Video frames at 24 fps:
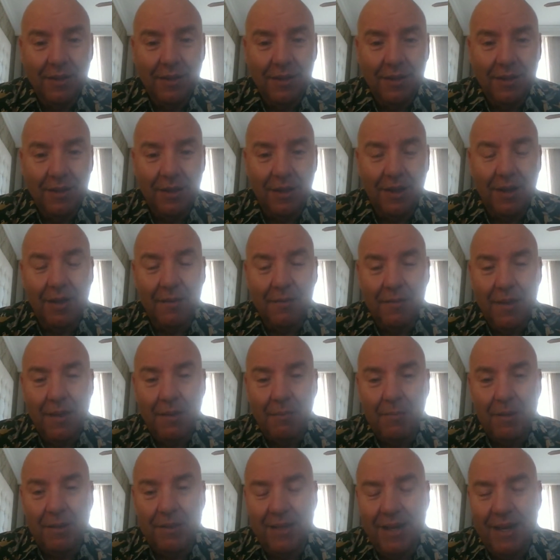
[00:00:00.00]

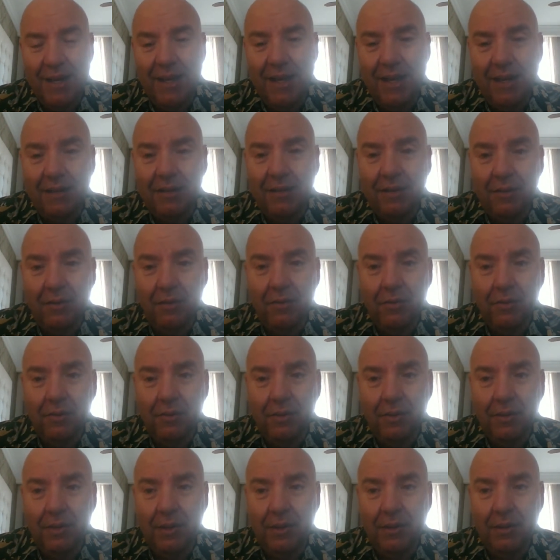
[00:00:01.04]
But then again,
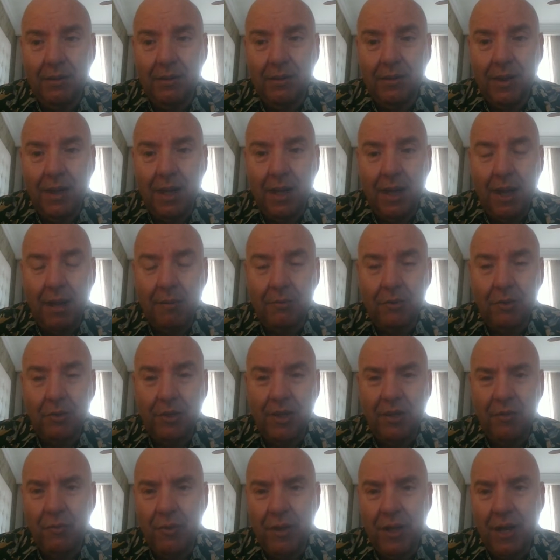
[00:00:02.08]
I'm
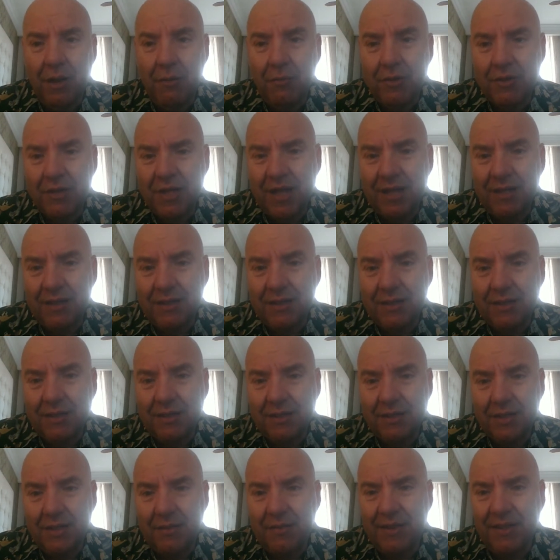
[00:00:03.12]
talking when I was like
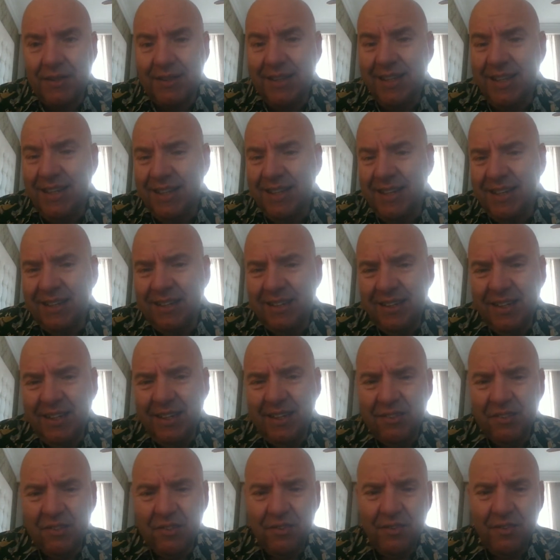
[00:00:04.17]
17,
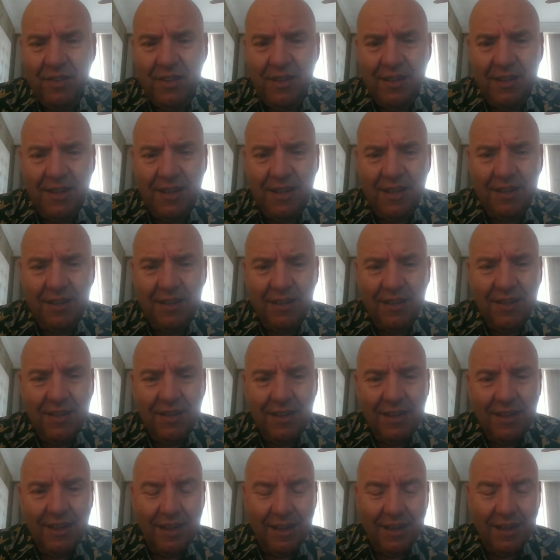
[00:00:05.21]
18, something like that,
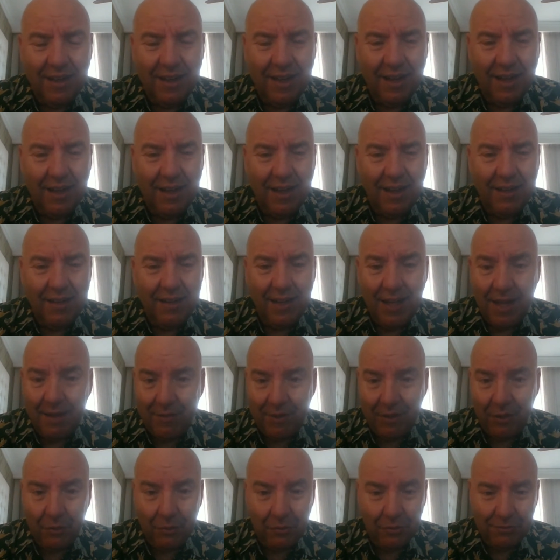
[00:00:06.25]
and I didn't have
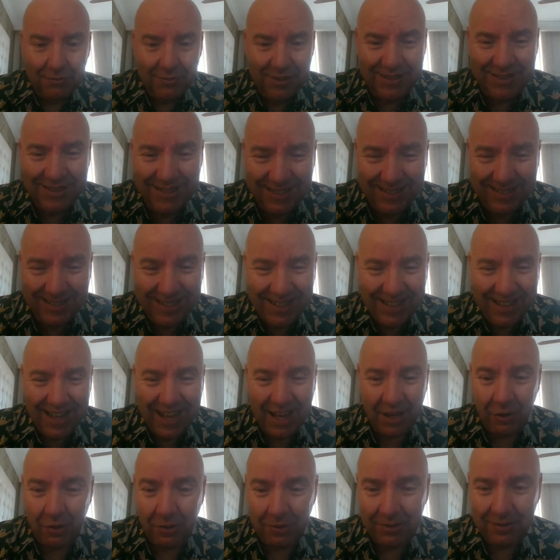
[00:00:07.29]
a clue
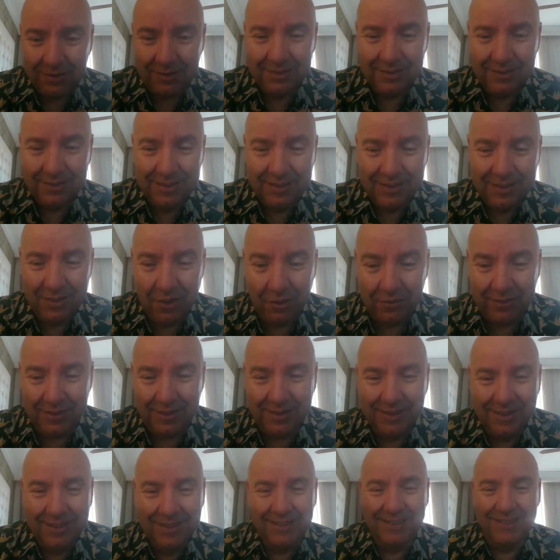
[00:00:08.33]
at all,
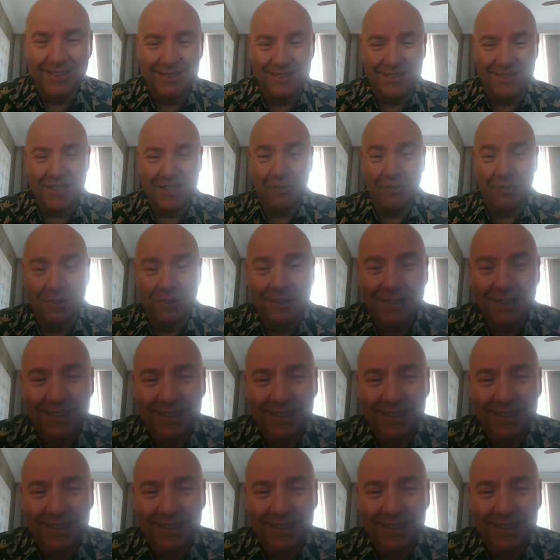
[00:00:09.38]
nothing, zero.